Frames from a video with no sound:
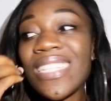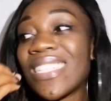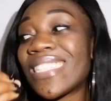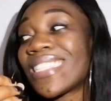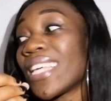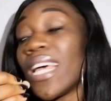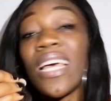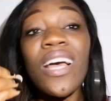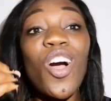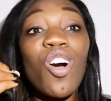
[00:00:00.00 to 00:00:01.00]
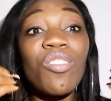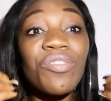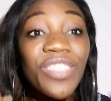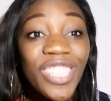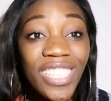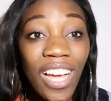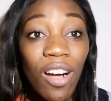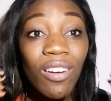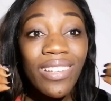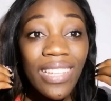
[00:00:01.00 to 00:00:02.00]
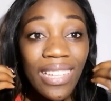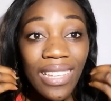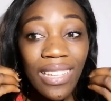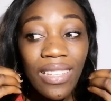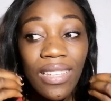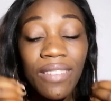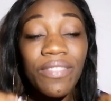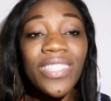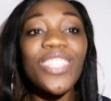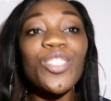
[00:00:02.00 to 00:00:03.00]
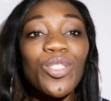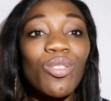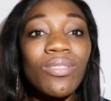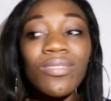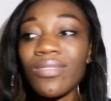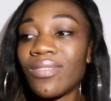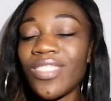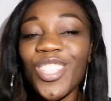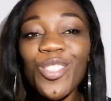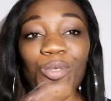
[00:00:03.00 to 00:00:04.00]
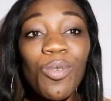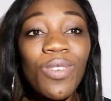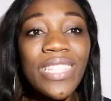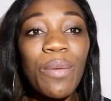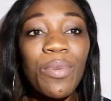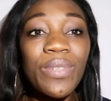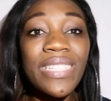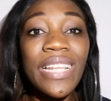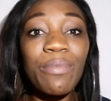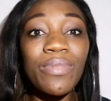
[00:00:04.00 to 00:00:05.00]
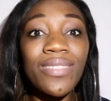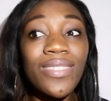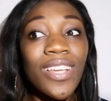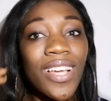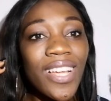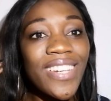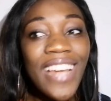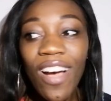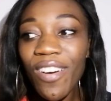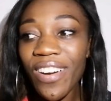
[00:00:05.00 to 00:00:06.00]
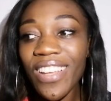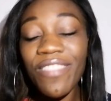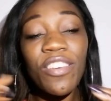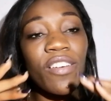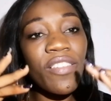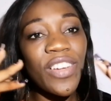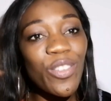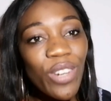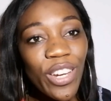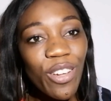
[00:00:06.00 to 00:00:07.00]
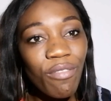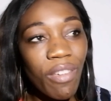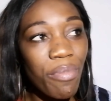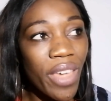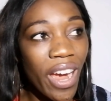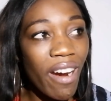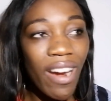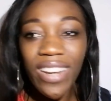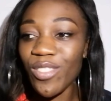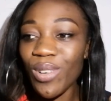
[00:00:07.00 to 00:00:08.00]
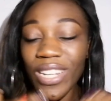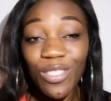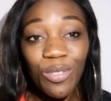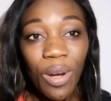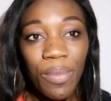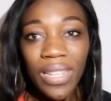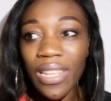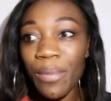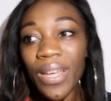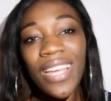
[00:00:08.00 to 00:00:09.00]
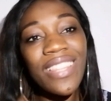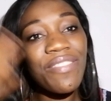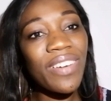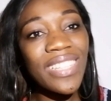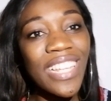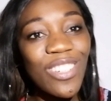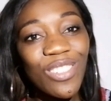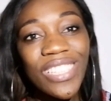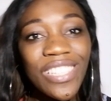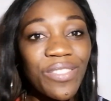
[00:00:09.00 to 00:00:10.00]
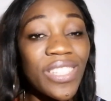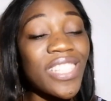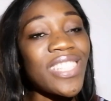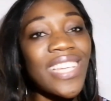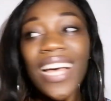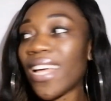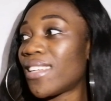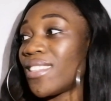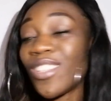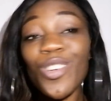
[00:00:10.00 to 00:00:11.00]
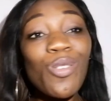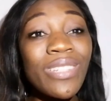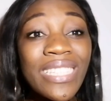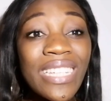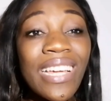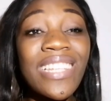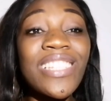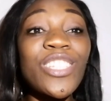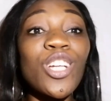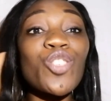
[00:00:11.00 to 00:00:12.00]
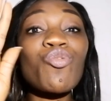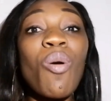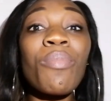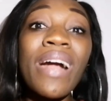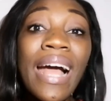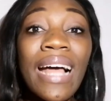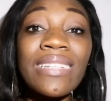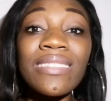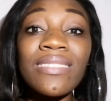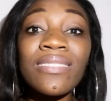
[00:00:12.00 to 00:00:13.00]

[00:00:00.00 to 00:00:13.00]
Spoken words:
is official invitation to Kongosa people's names. Now, if you have ever known any of them there and you wanted to talk about them, the fact that they're on TV is your golden ticket. This is your trump card.